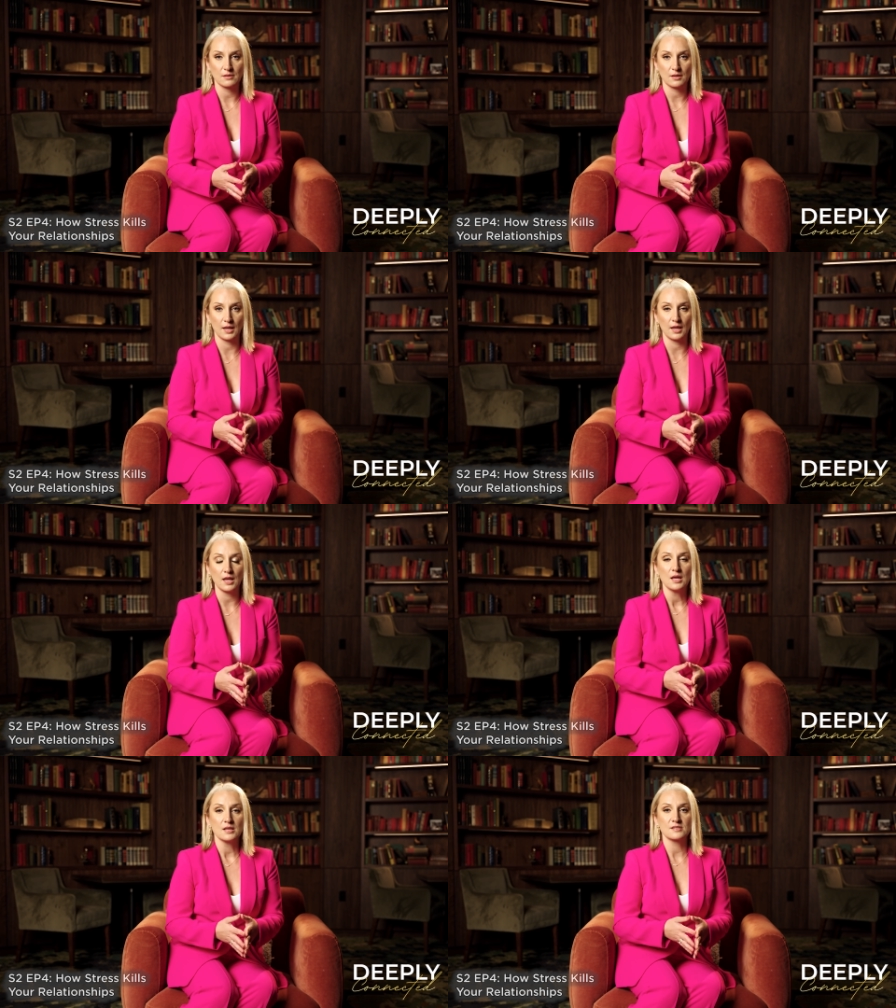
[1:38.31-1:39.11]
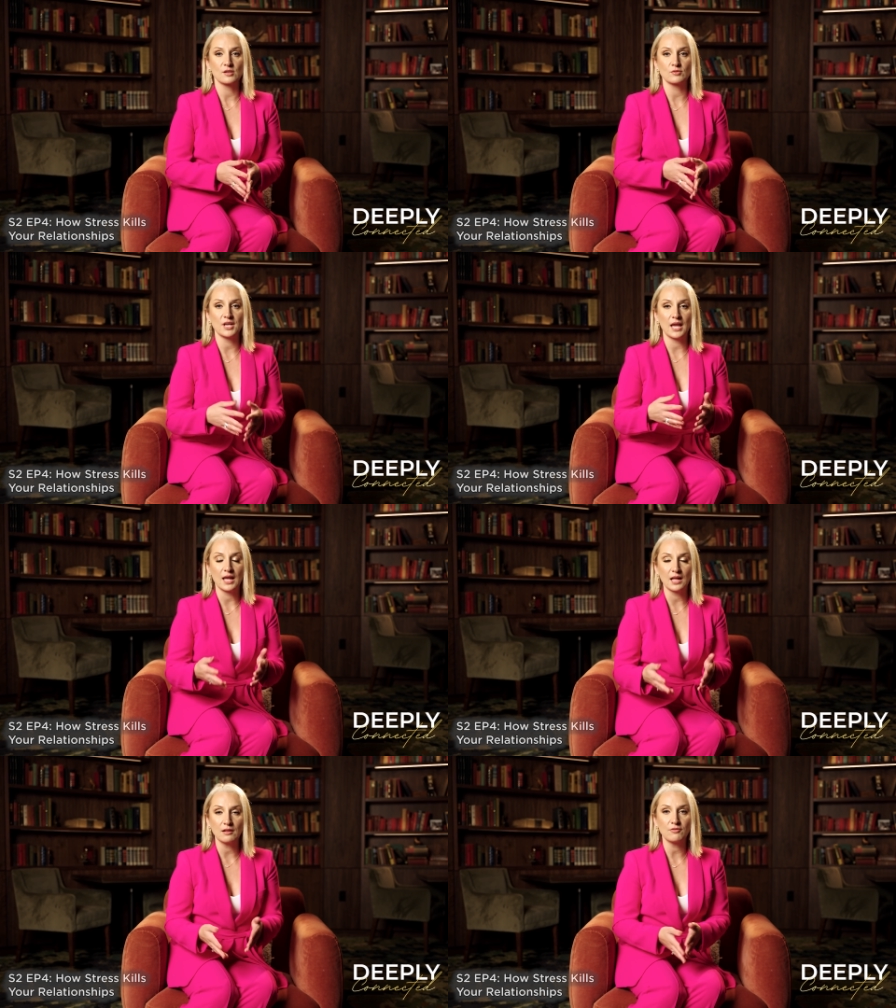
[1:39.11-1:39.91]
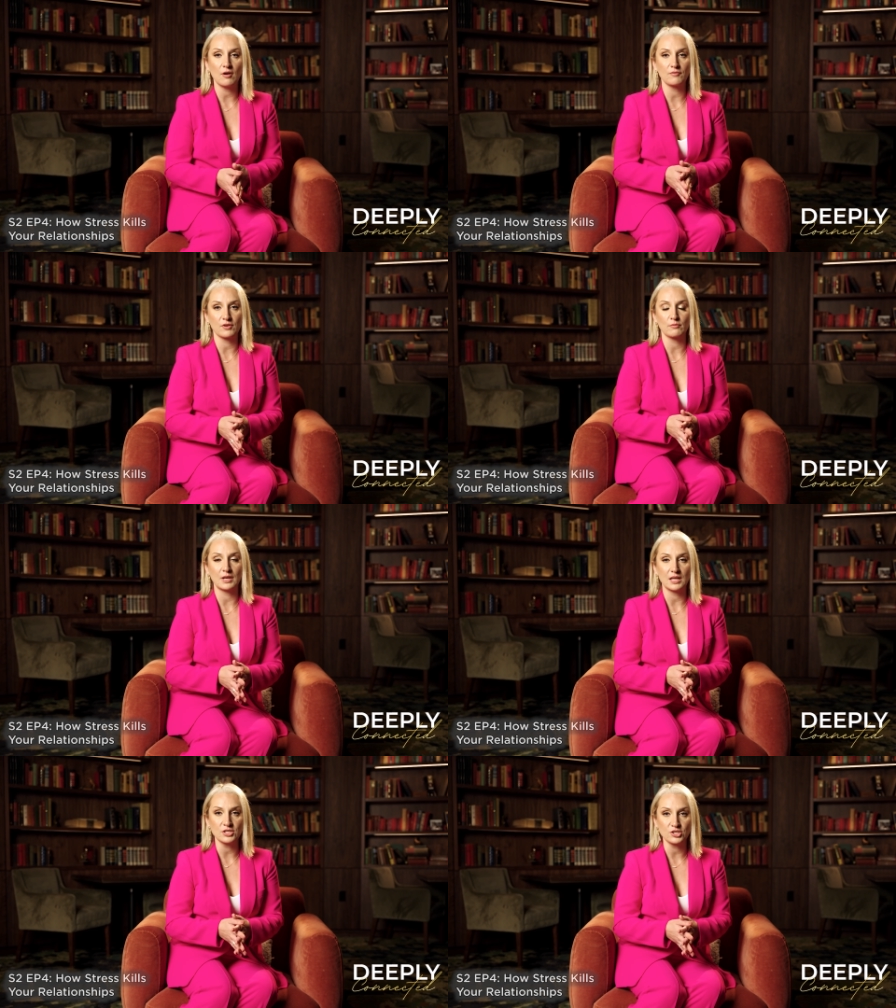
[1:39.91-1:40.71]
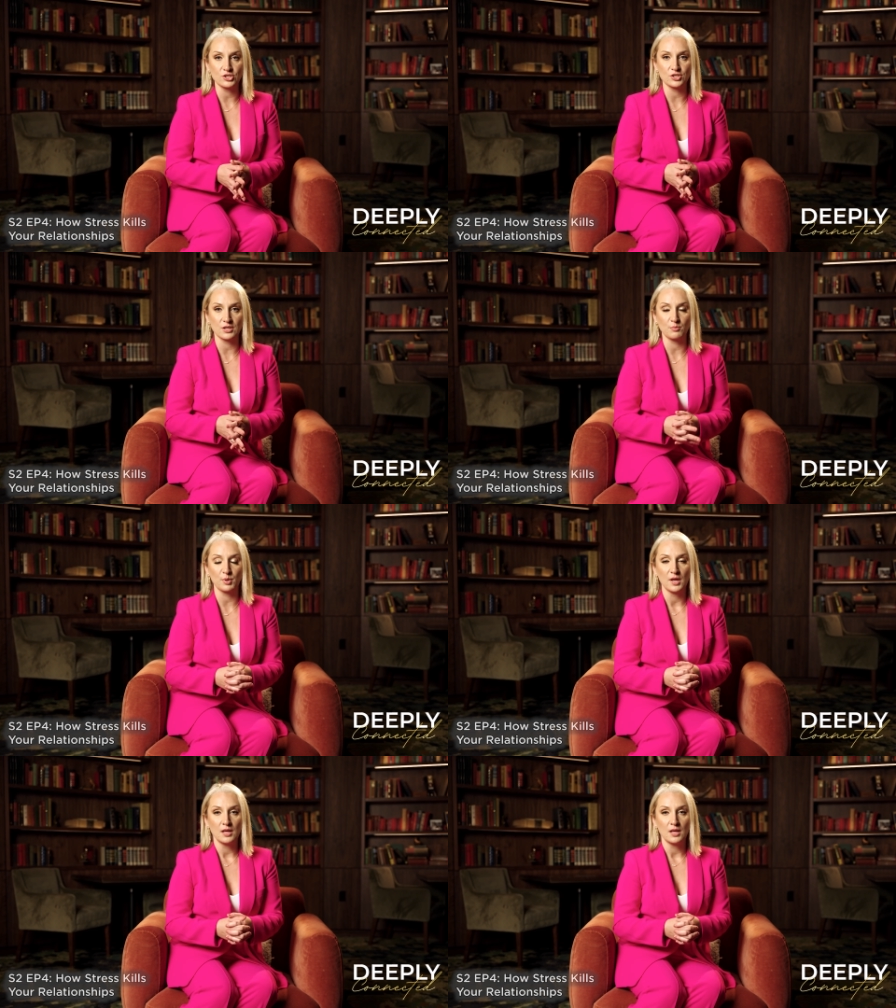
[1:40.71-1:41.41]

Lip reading: Okay, so the health of your relationship